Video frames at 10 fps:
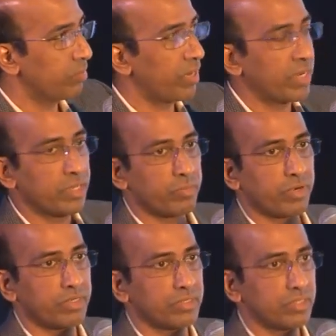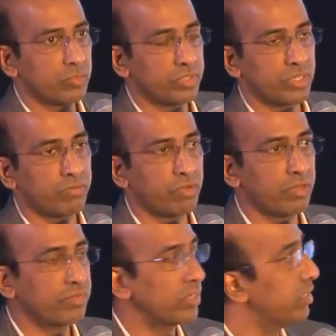planning process which
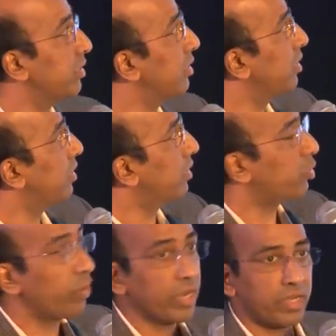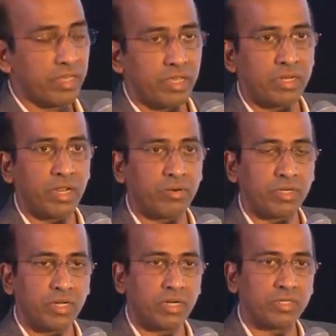involved creating
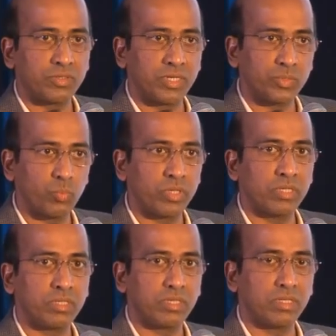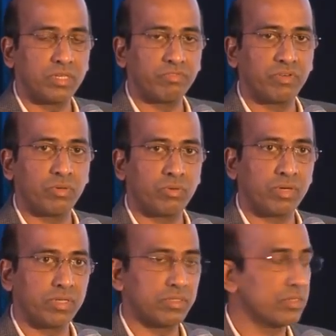inherent contrast within the different
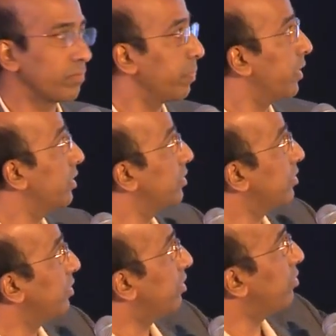organs. So you